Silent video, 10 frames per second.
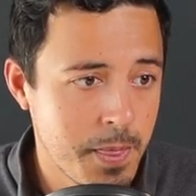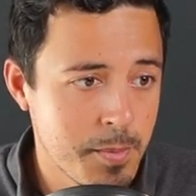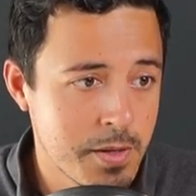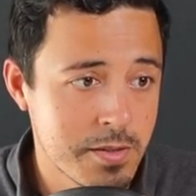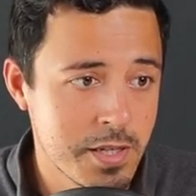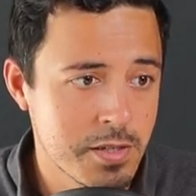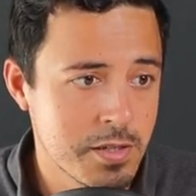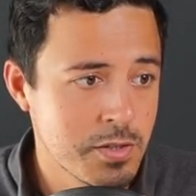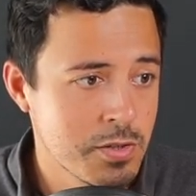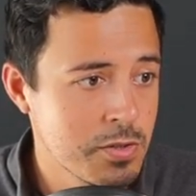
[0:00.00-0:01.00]
because that's
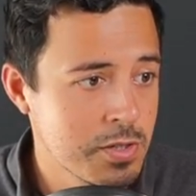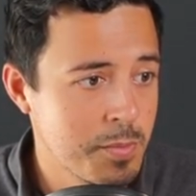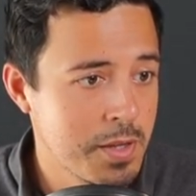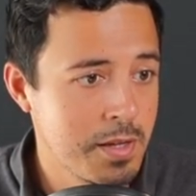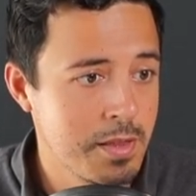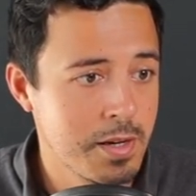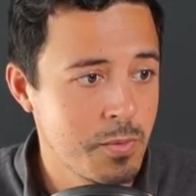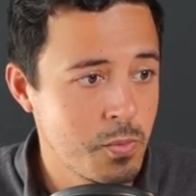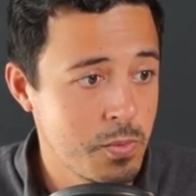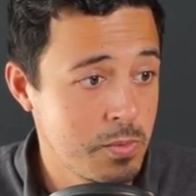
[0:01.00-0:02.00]
also something that
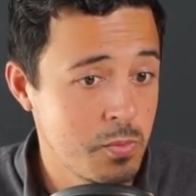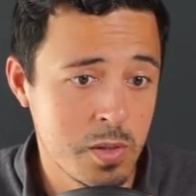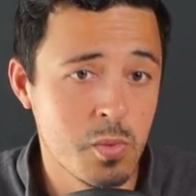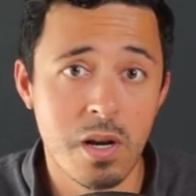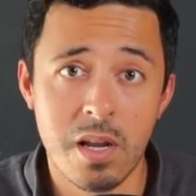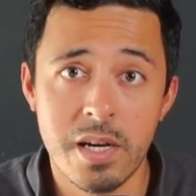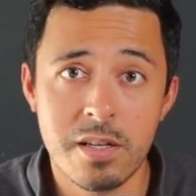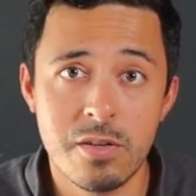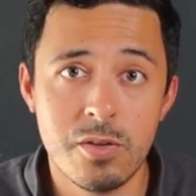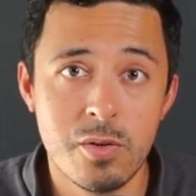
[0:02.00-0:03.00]
we would like to
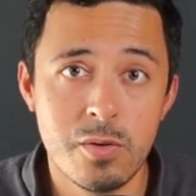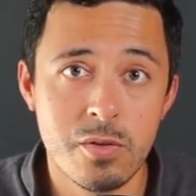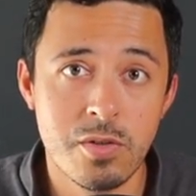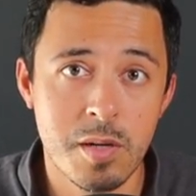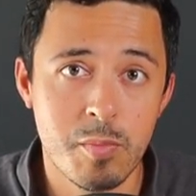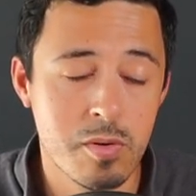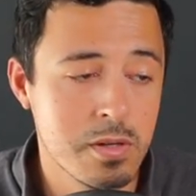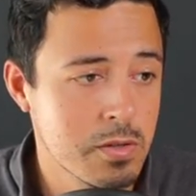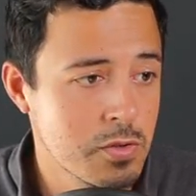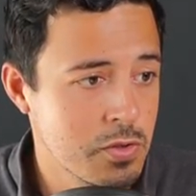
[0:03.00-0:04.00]
do to separate
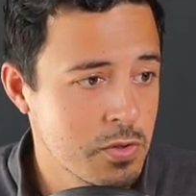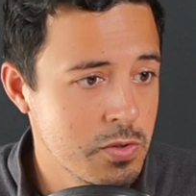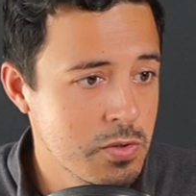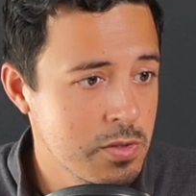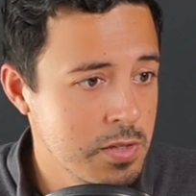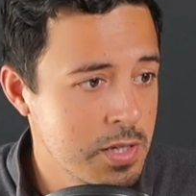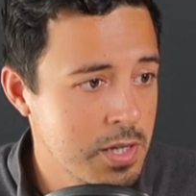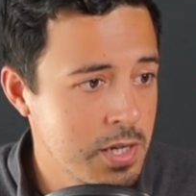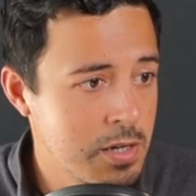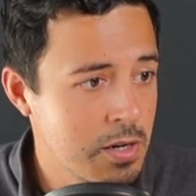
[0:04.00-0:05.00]
concerns in
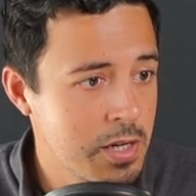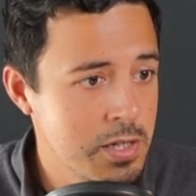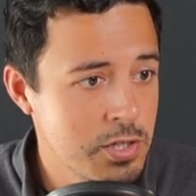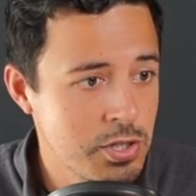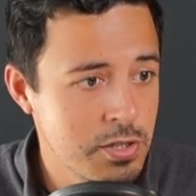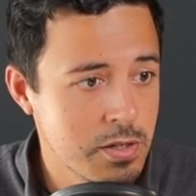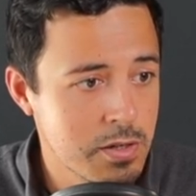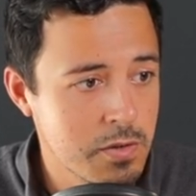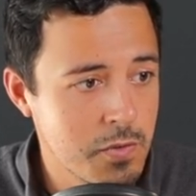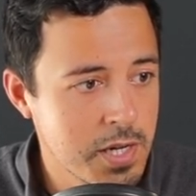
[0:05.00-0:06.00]
a cleanish
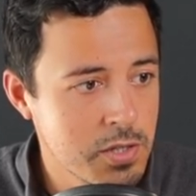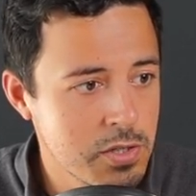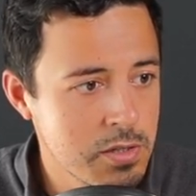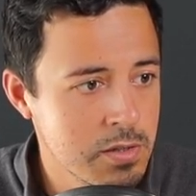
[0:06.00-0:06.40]
architecture.